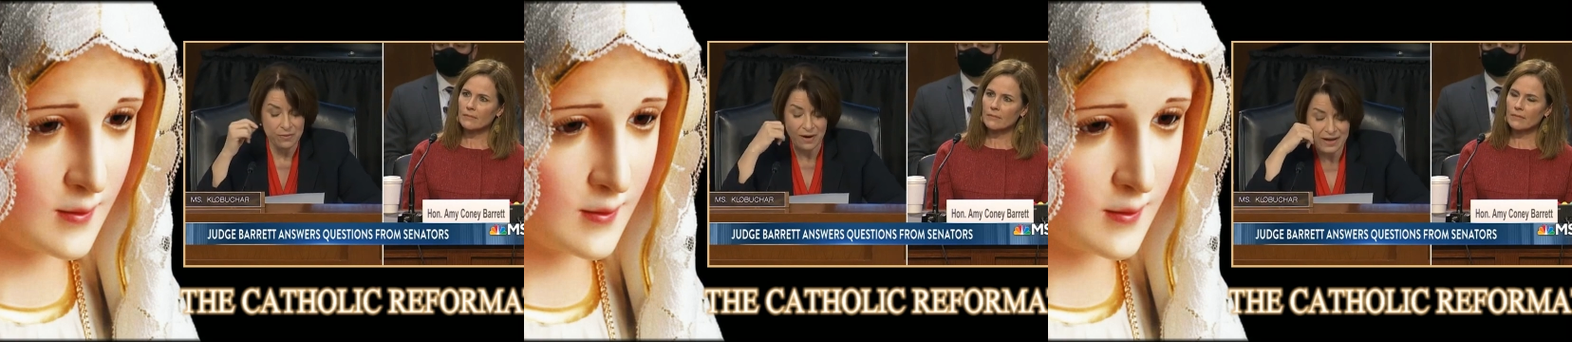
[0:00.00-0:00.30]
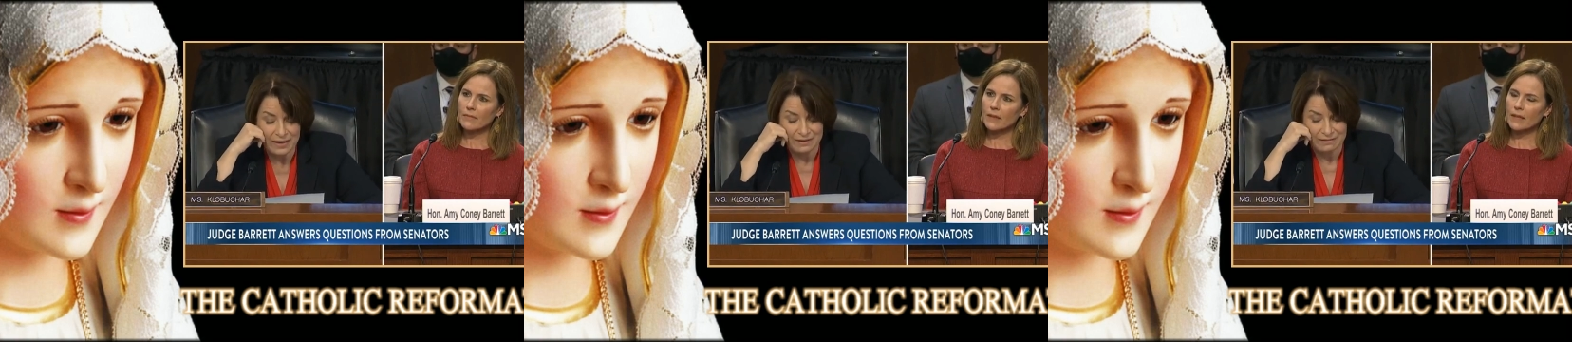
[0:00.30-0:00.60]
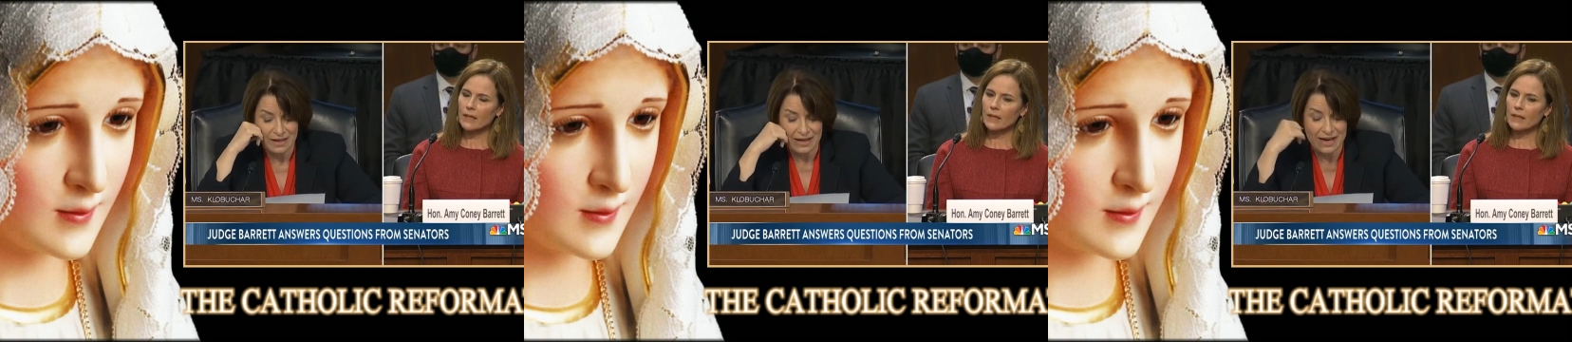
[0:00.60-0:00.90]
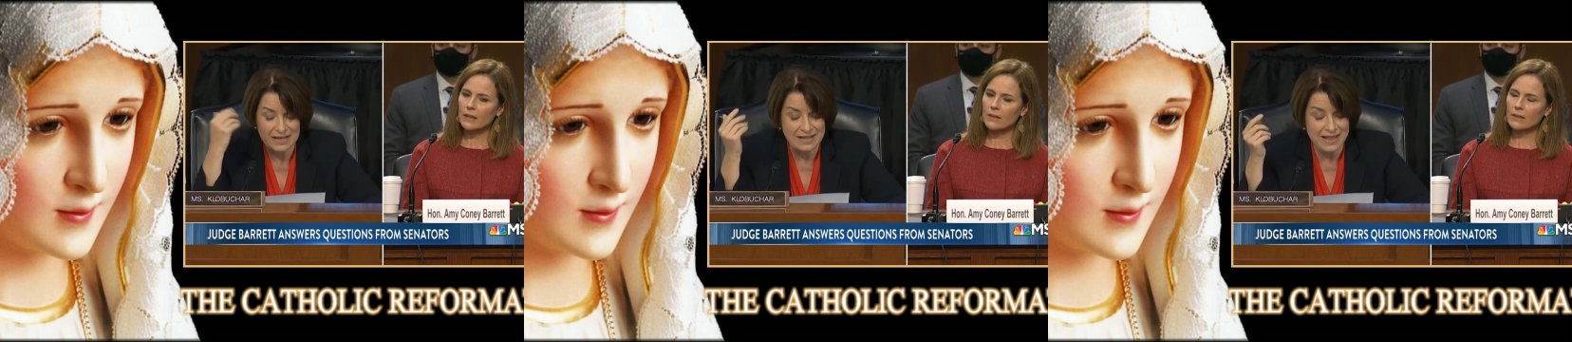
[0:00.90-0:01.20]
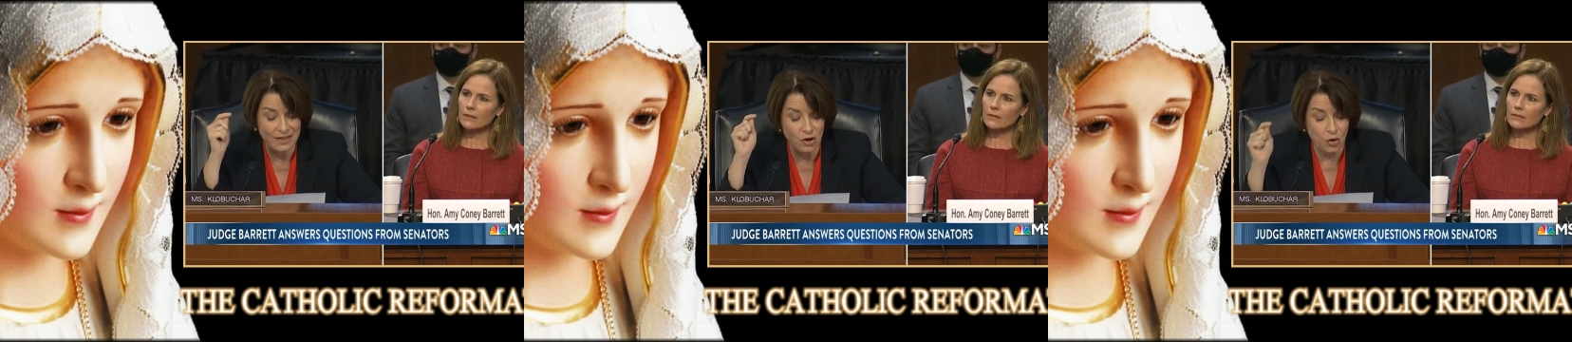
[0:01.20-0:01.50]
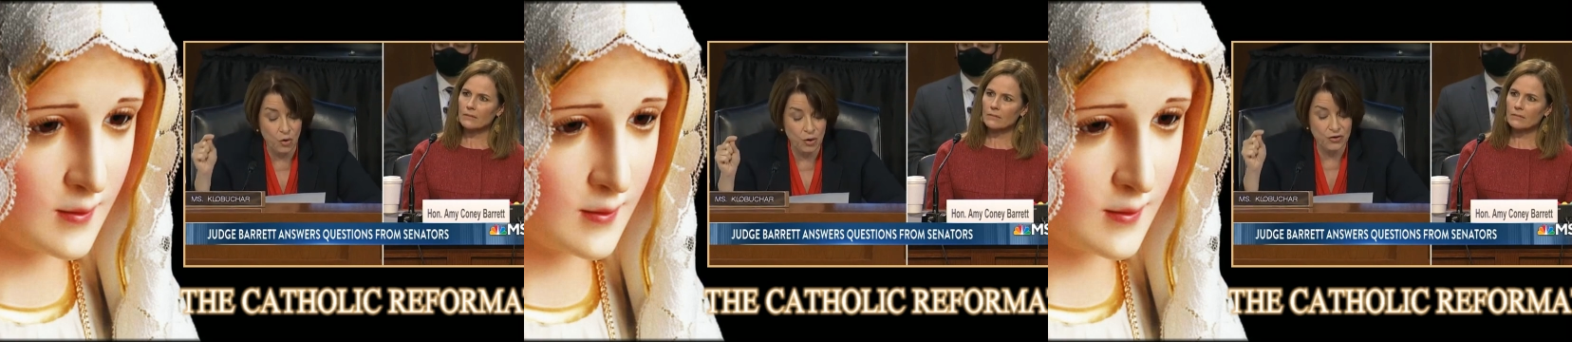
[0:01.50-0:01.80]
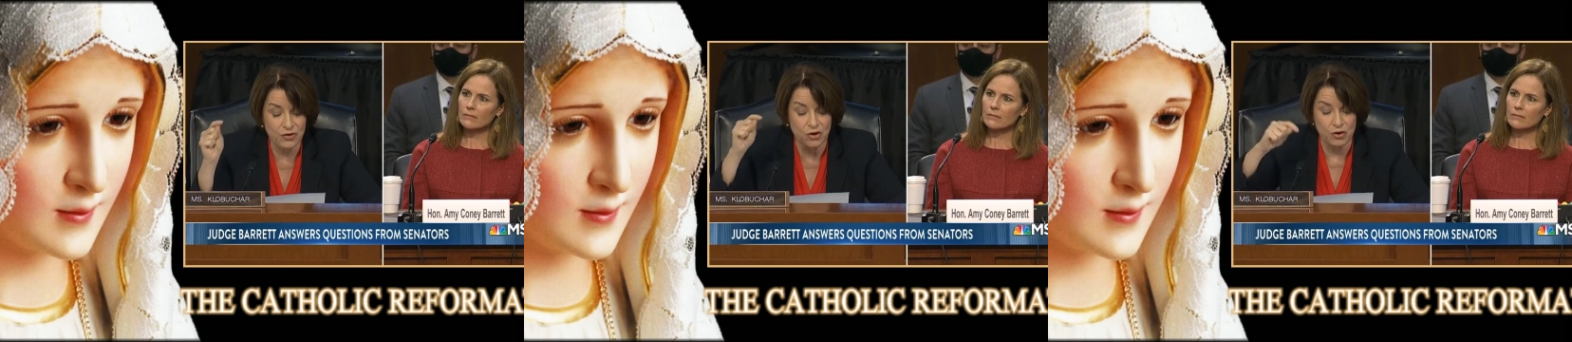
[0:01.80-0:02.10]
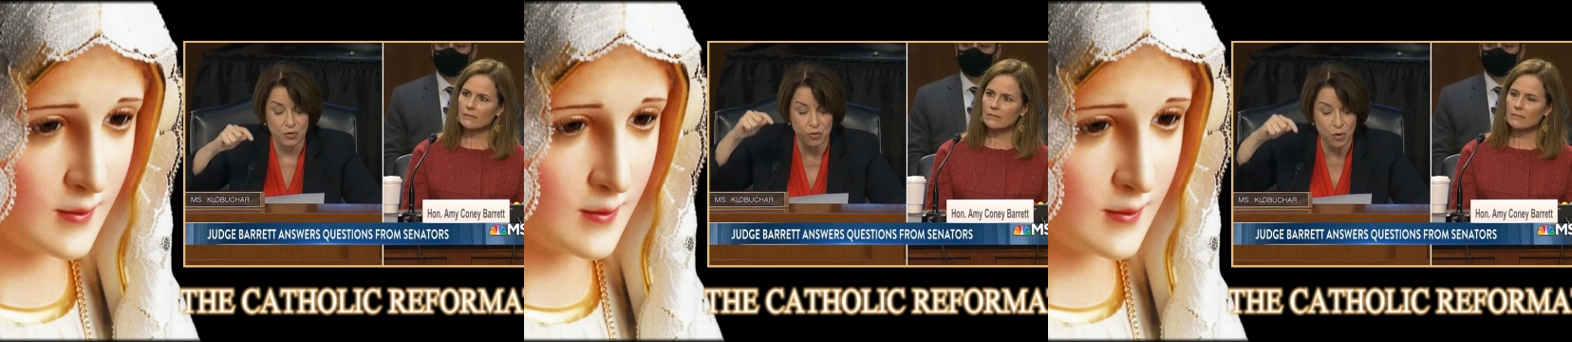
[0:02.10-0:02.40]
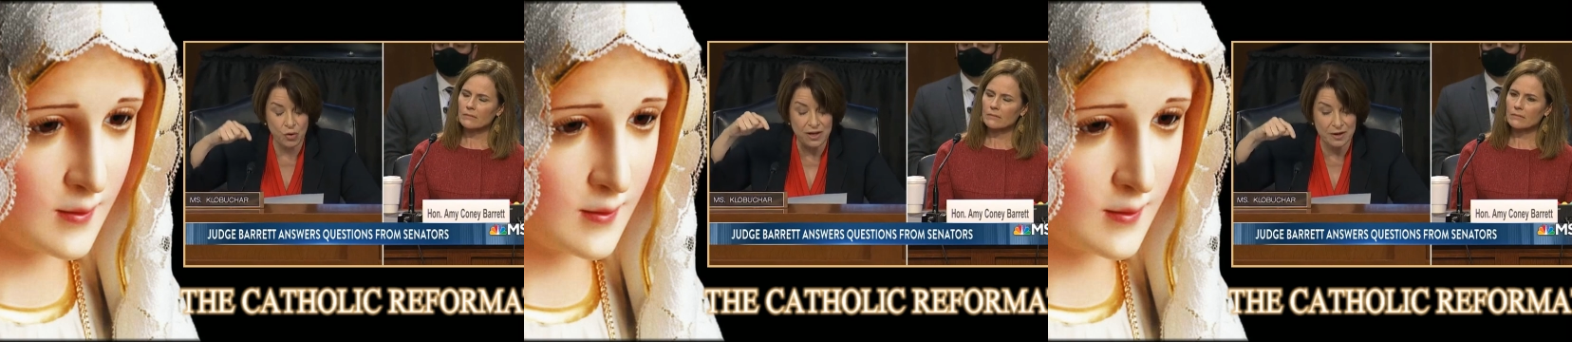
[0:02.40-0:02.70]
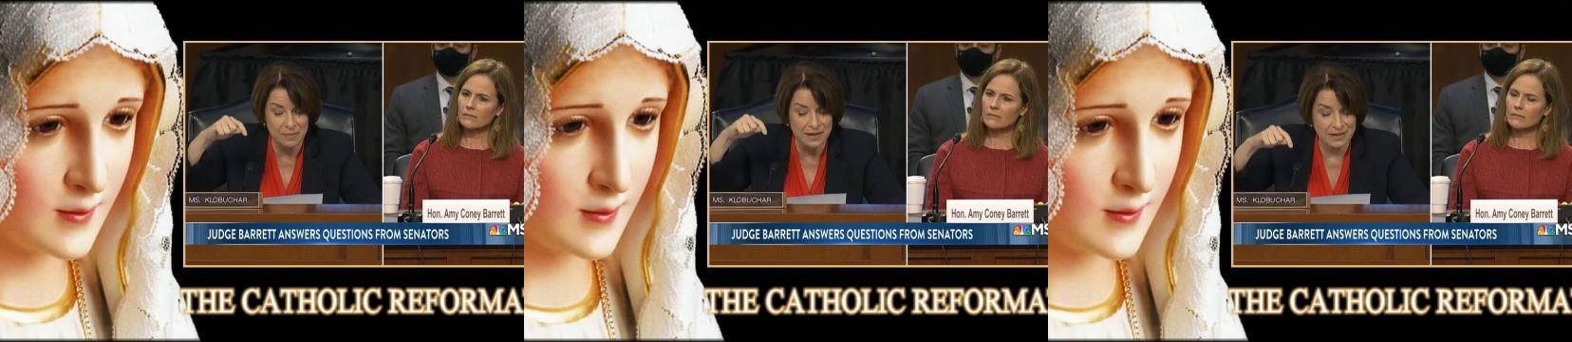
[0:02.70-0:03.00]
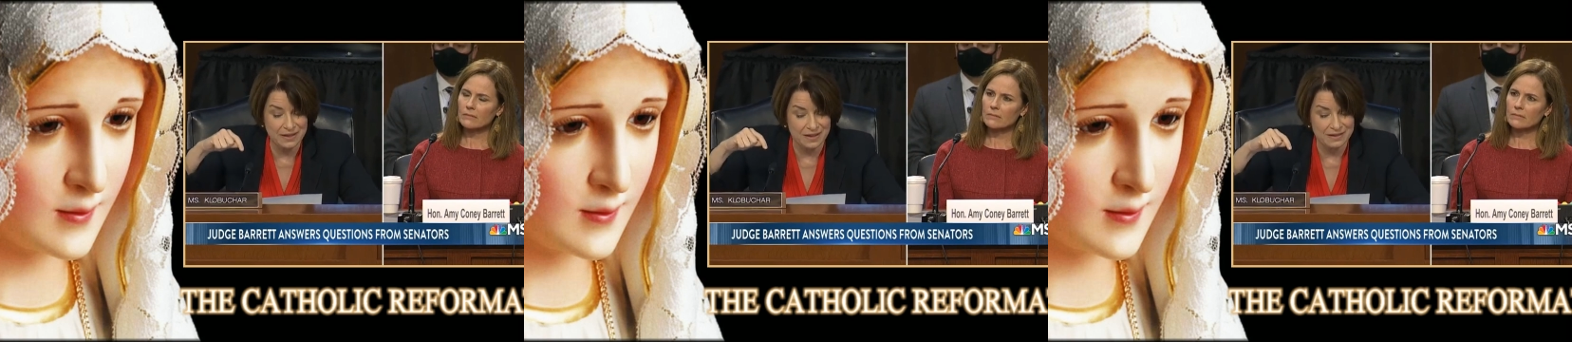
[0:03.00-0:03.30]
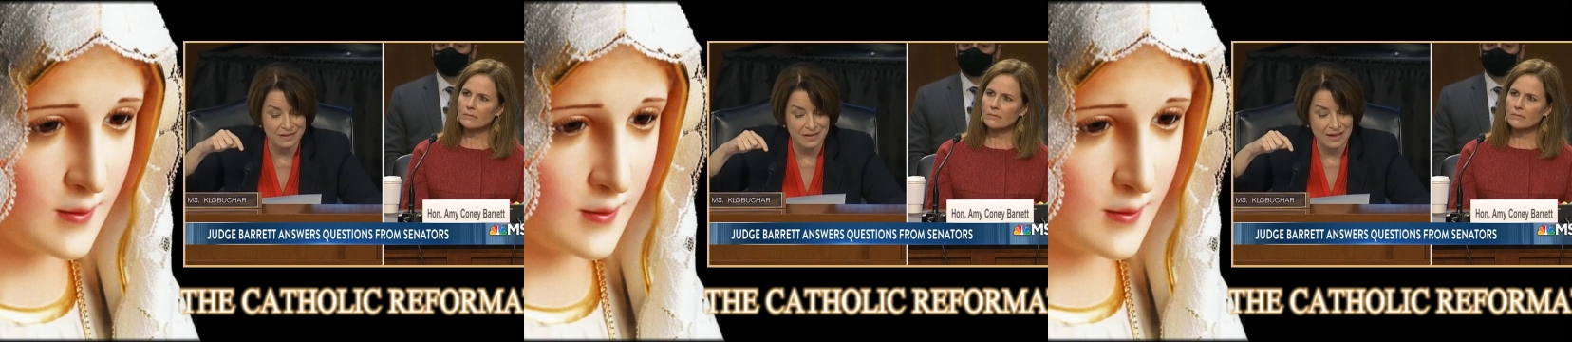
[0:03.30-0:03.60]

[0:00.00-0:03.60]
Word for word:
Speaker 1: Wade, a case that the court's controlling opinion